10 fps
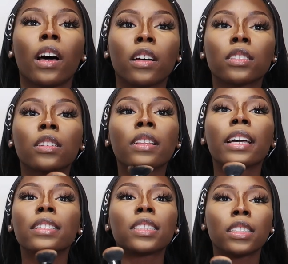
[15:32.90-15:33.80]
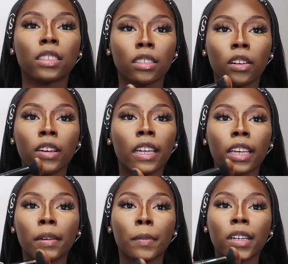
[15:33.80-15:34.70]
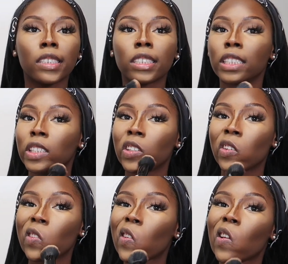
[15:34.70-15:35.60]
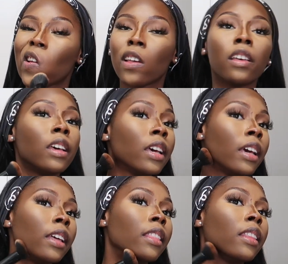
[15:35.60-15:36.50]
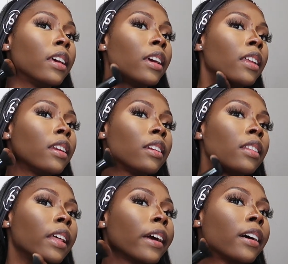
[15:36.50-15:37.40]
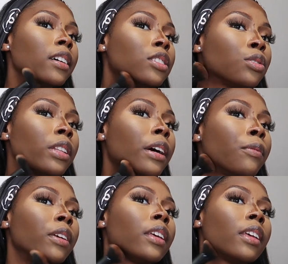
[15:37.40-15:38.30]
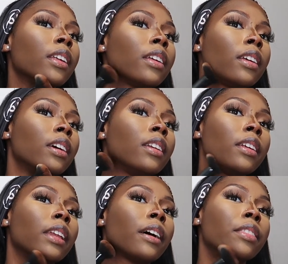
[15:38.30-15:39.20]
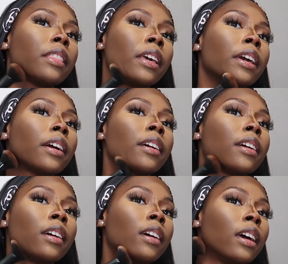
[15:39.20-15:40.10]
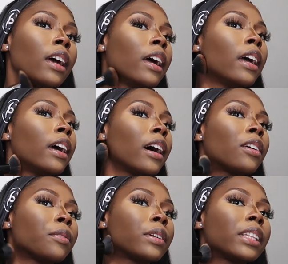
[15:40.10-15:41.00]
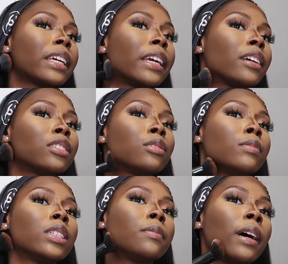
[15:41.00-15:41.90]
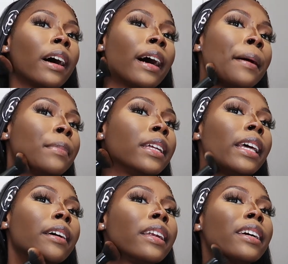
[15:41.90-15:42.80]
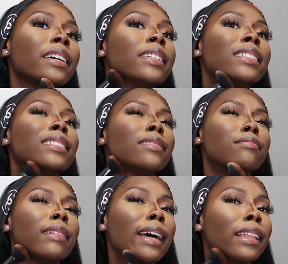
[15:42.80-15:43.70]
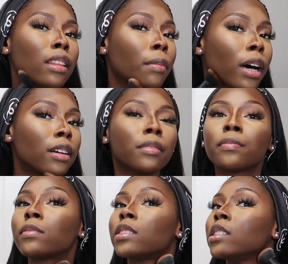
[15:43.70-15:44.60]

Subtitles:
Also like to just go ahead and get my chin. And then that contour that we did up there, I don't really care too much about how I blend down there because it's at the bottom.